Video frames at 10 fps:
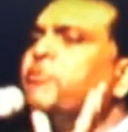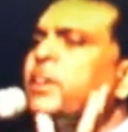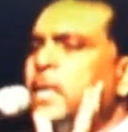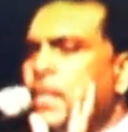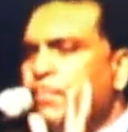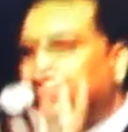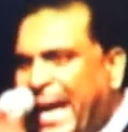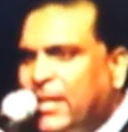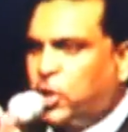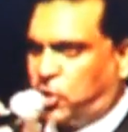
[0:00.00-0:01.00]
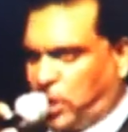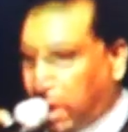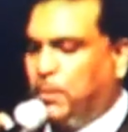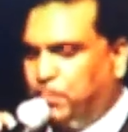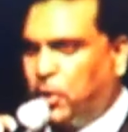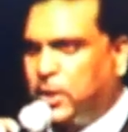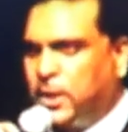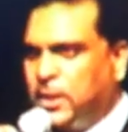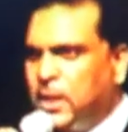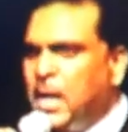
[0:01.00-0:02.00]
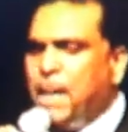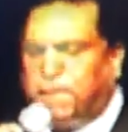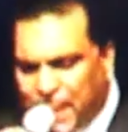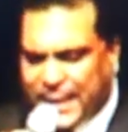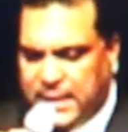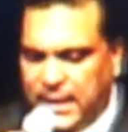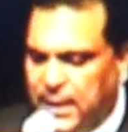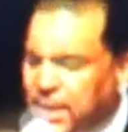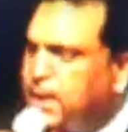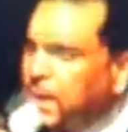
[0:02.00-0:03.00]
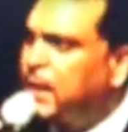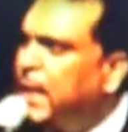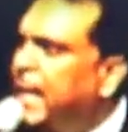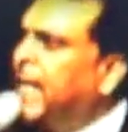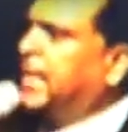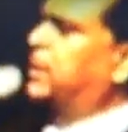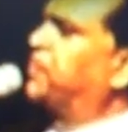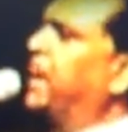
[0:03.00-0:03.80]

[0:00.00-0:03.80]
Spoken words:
of pages in the book. Micah, he's